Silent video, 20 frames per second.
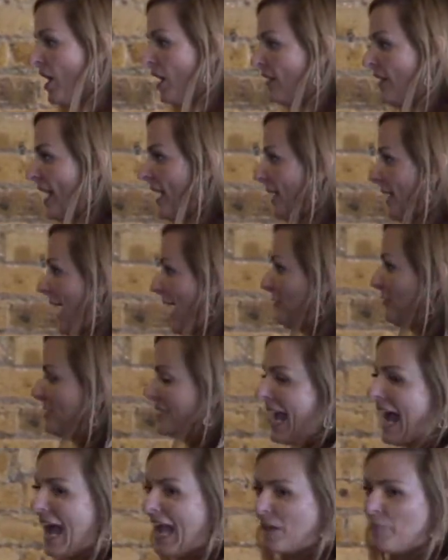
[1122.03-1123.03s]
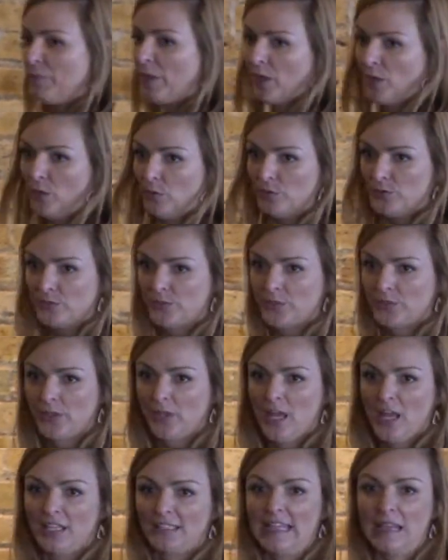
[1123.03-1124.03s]
They have typos.
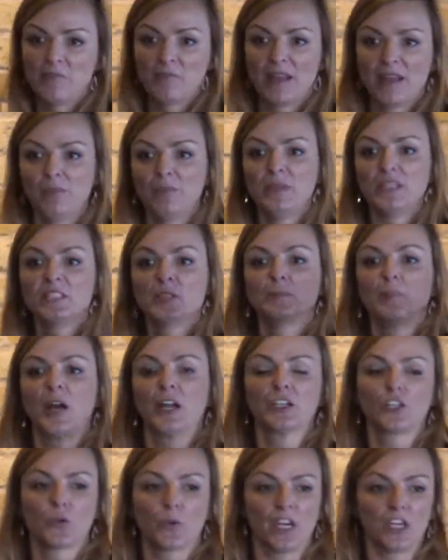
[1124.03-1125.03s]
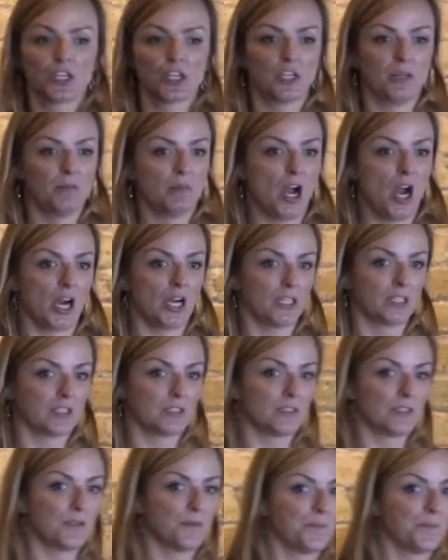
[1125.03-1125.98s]
They may miss punctuation marks.